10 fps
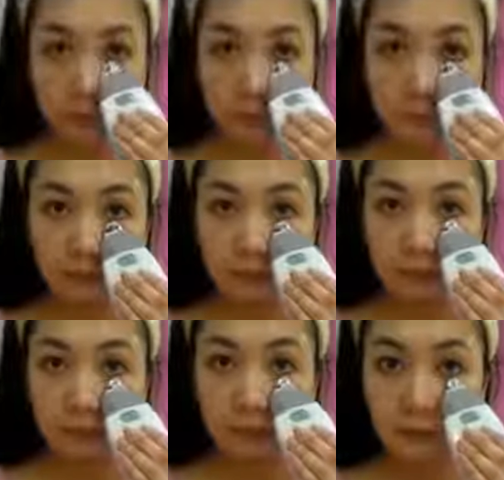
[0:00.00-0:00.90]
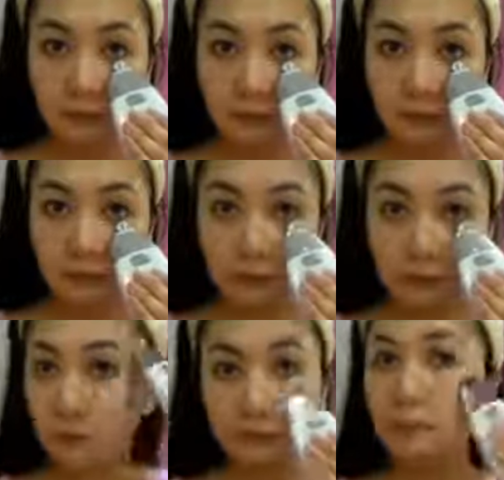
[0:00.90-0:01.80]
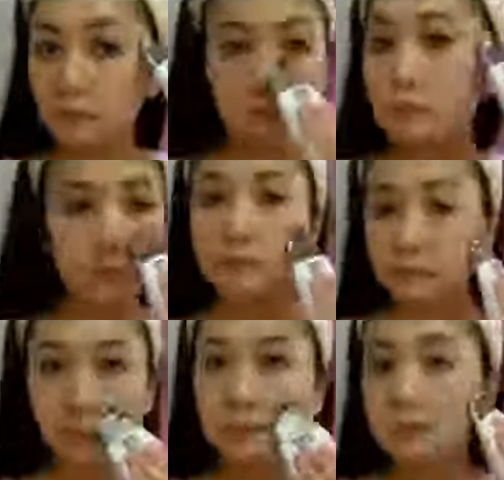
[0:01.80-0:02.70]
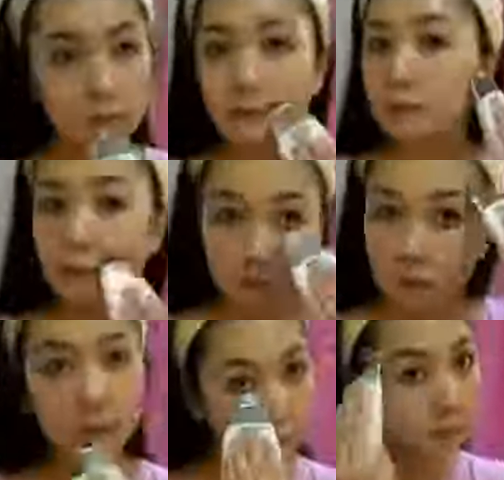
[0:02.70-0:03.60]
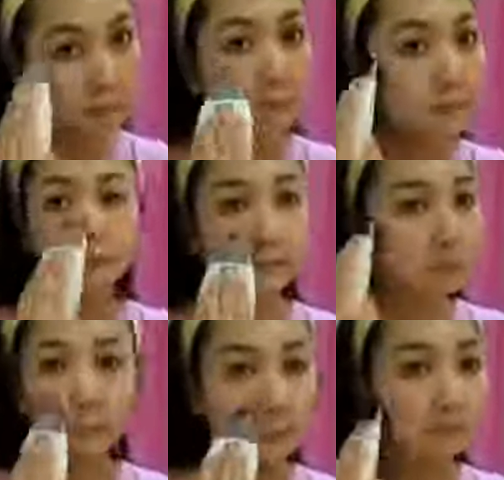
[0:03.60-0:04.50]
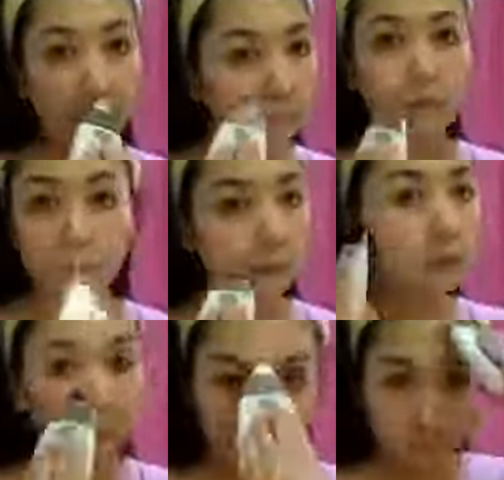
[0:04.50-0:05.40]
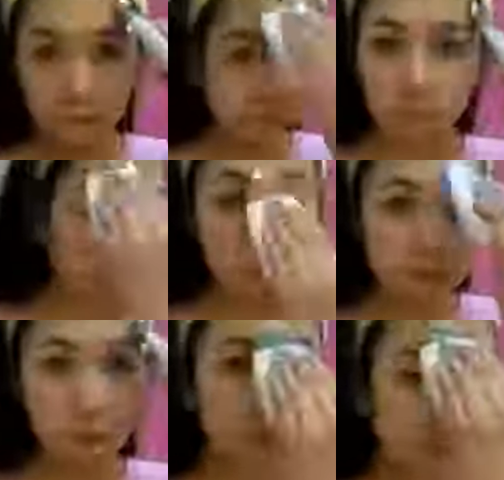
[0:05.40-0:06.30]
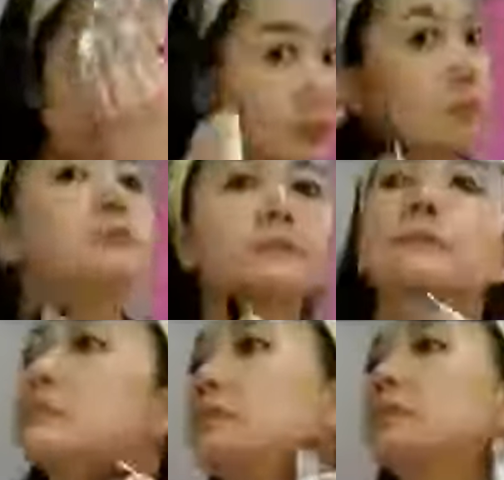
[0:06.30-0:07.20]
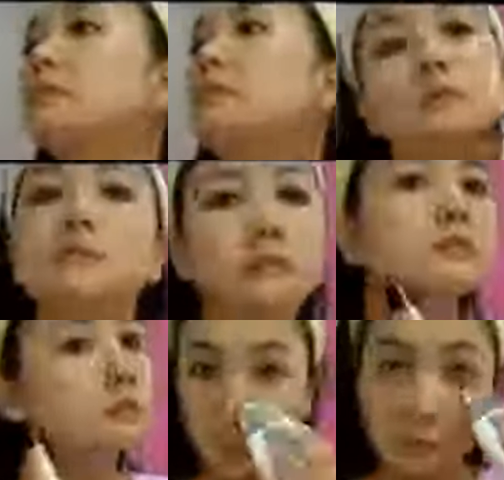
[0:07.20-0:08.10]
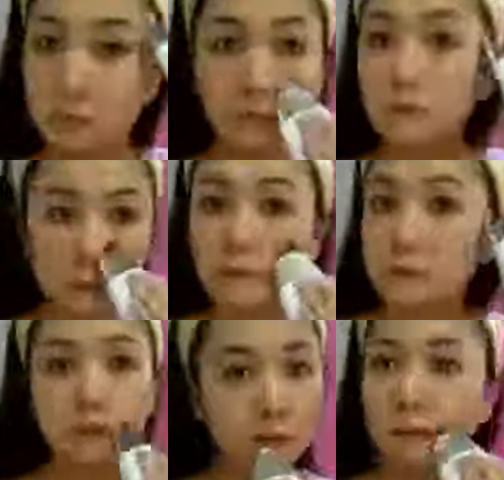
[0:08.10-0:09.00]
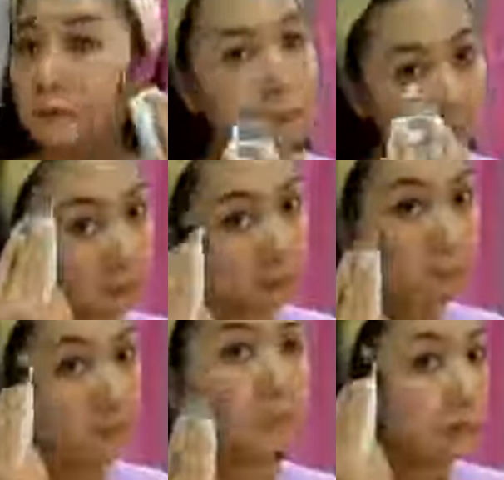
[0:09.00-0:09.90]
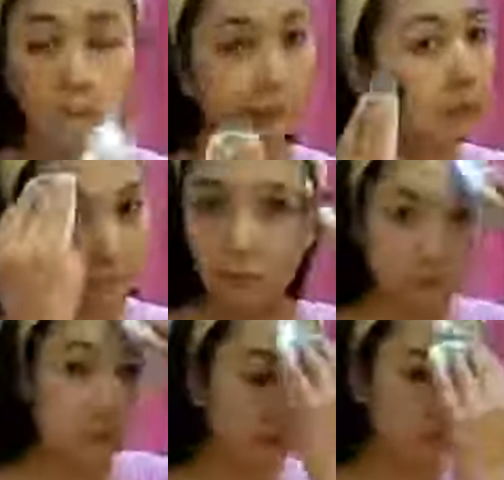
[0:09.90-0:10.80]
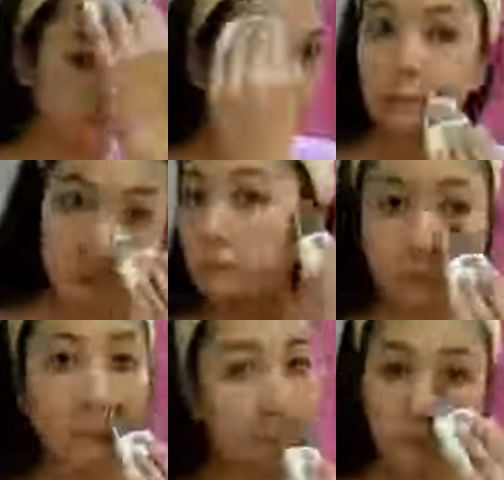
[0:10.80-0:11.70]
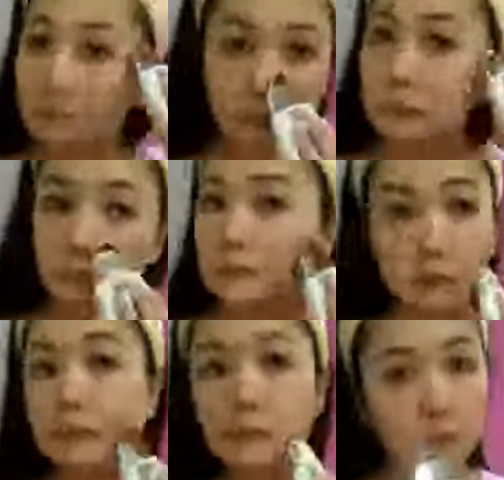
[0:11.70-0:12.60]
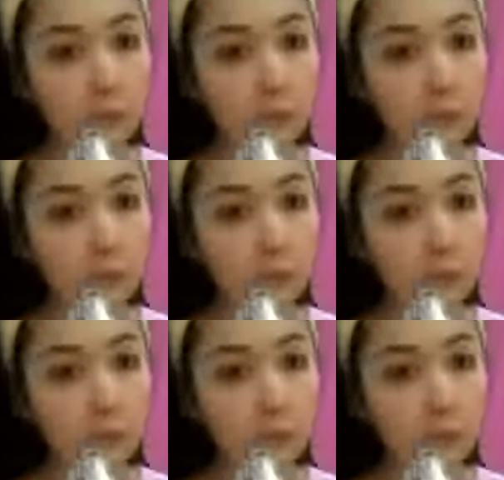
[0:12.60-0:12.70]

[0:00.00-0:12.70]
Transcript: That means it's on. You set this to number 2. The Galvanic Spa will now send positive currents and will collect the negative currents. Repeat the same process as before, and this time the process will last for 3 whole minutes.